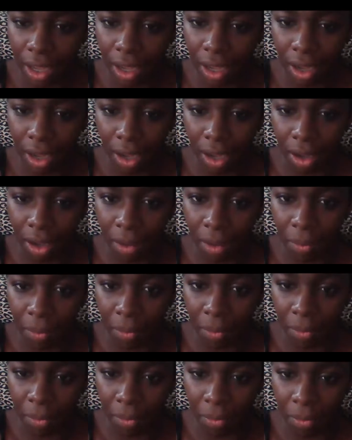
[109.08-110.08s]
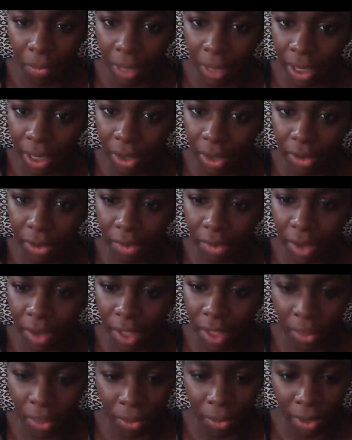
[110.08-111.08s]
um, me and her
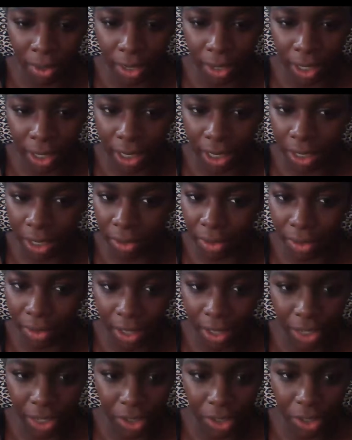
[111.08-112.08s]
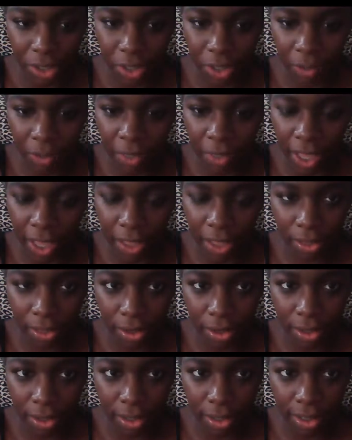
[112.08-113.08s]
father weren't in a relationship that
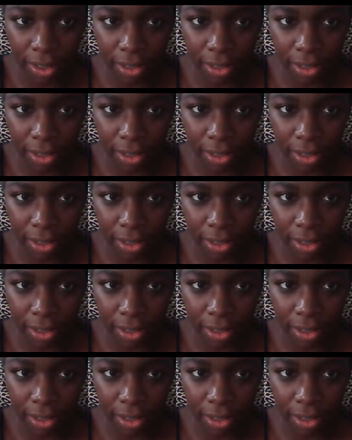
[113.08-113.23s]
long.